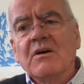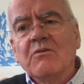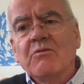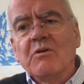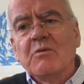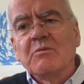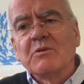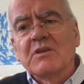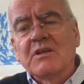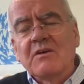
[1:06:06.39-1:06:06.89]

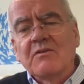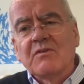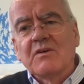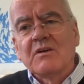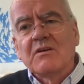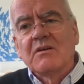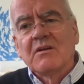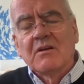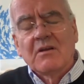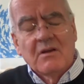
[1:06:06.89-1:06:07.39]
we must give
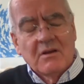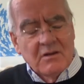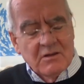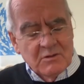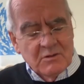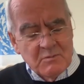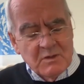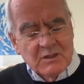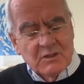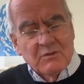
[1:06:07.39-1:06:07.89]
it
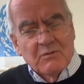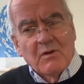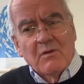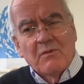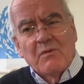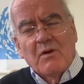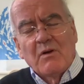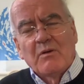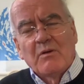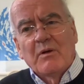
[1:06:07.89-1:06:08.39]
as much of a
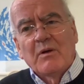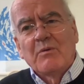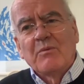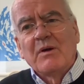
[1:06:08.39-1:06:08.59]
following